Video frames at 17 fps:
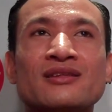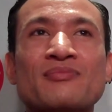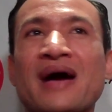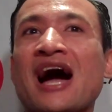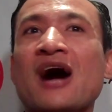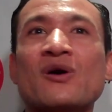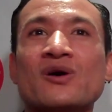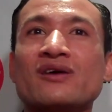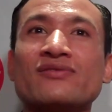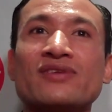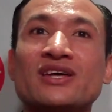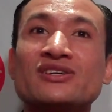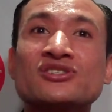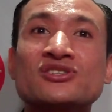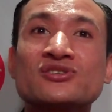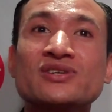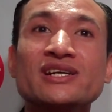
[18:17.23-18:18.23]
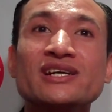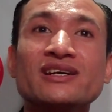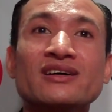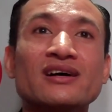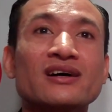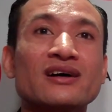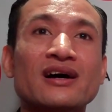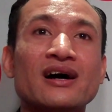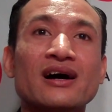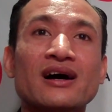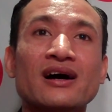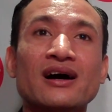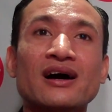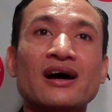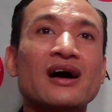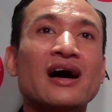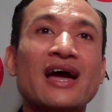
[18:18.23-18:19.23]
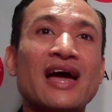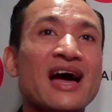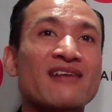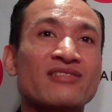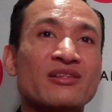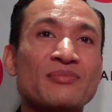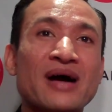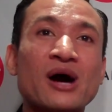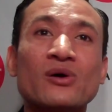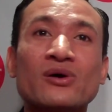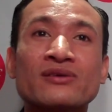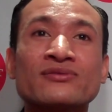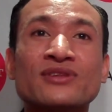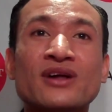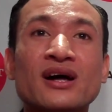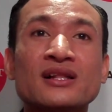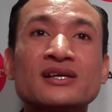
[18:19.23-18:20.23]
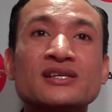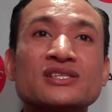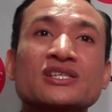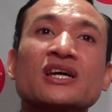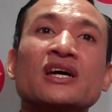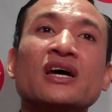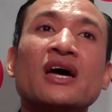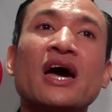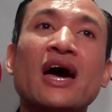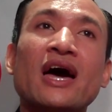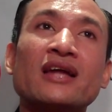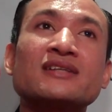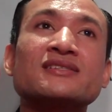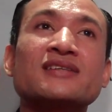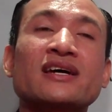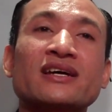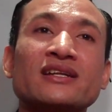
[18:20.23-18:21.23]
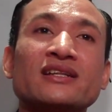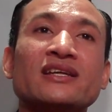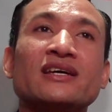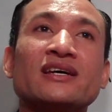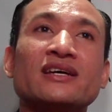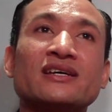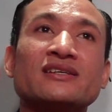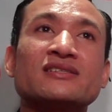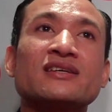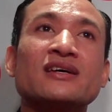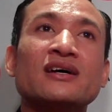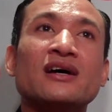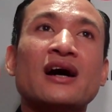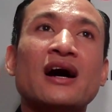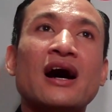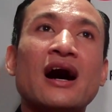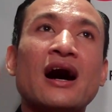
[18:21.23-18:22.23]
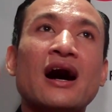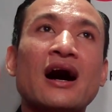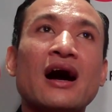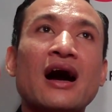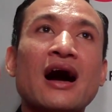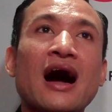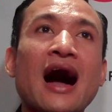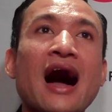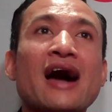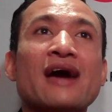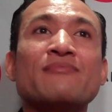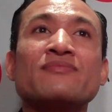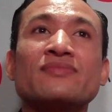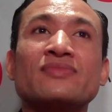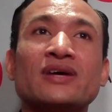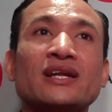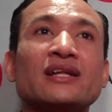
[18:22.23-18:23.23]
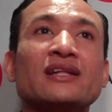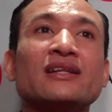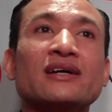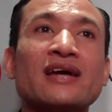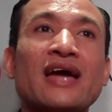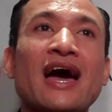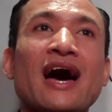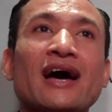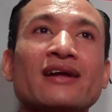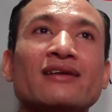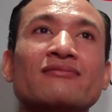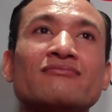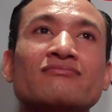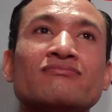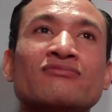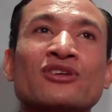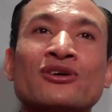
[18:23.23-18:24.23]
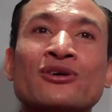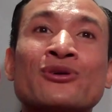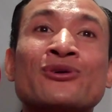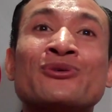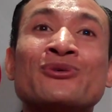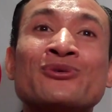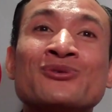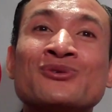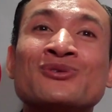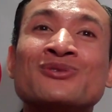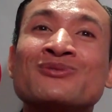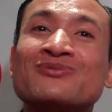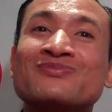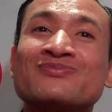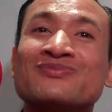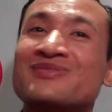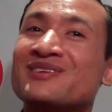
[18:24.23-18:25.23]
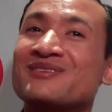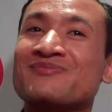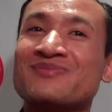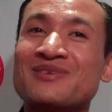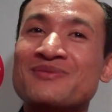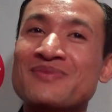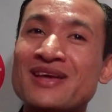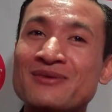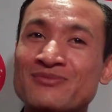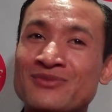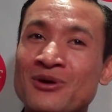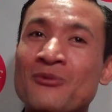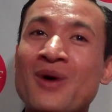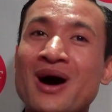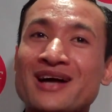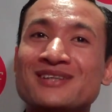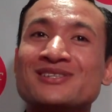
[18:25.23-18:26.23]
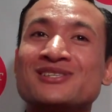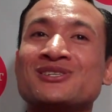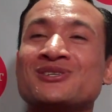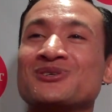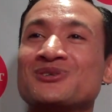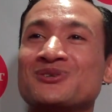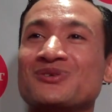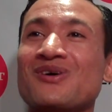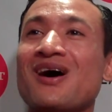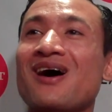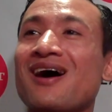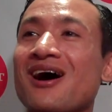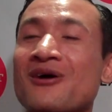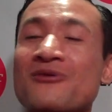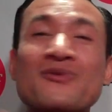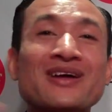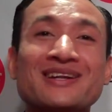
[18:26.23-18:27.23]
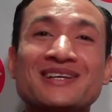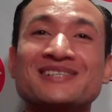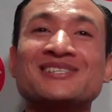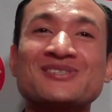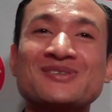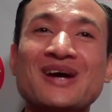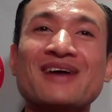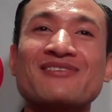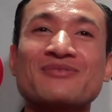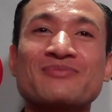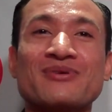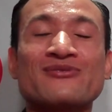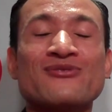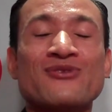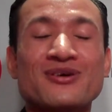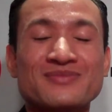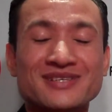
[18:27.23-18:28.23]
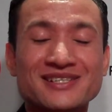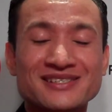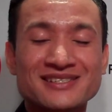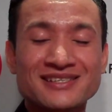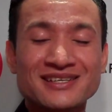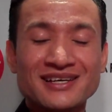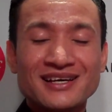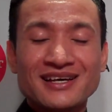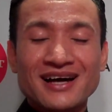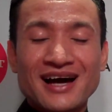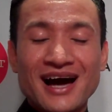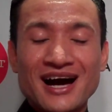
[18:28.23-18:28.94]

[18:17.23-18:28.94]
the power of history, I have the power of knowledge, and secondly is I'm gonna look at the crew, the ones who are witness to every performance,